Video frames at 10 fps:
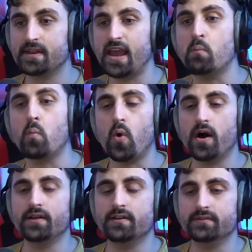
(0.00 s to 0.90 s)

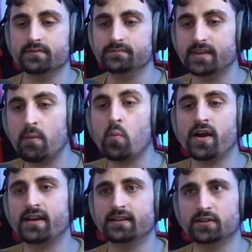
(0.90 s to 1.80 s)
M1
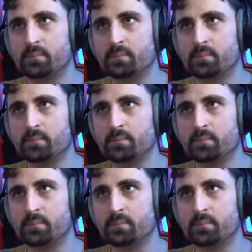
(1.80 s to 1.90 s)
M1 killer